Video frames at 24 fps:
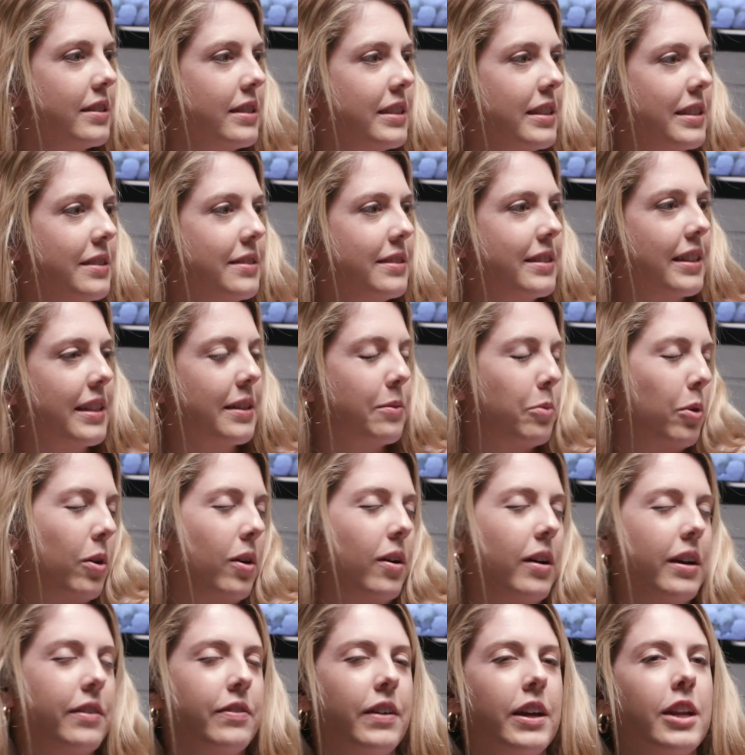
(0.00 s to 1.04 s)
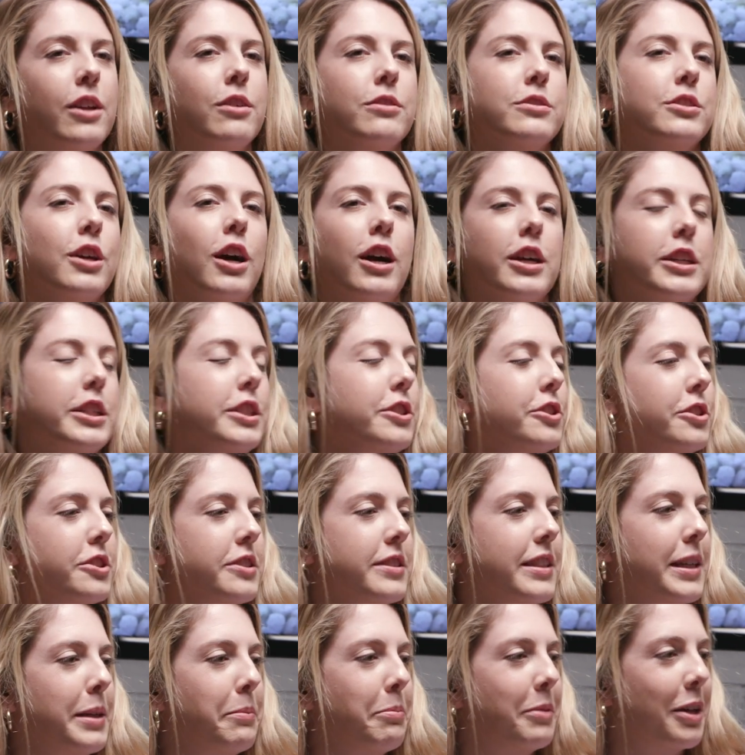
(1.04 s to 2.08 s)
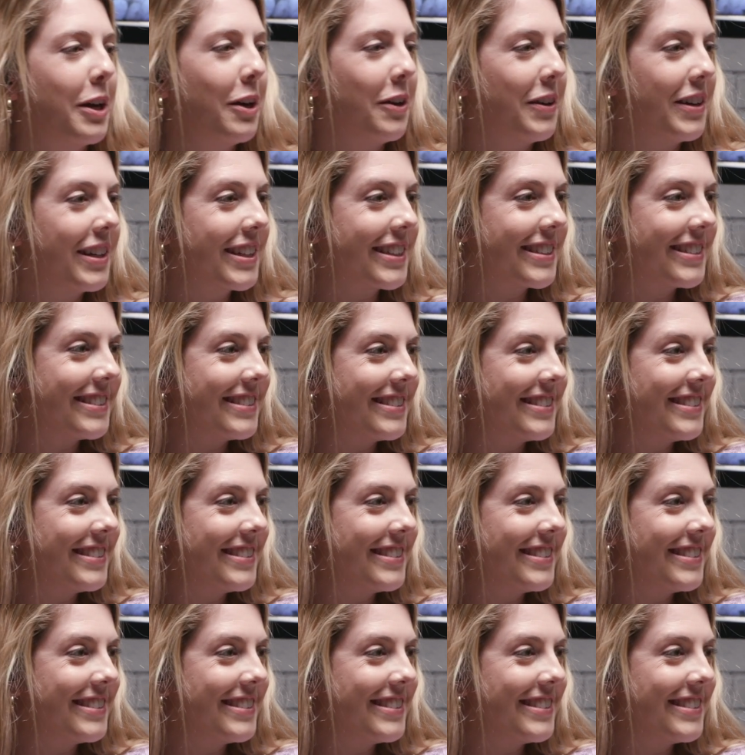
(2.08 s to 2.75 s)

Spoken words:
And he was like, well, if I don't talk, you just keep going.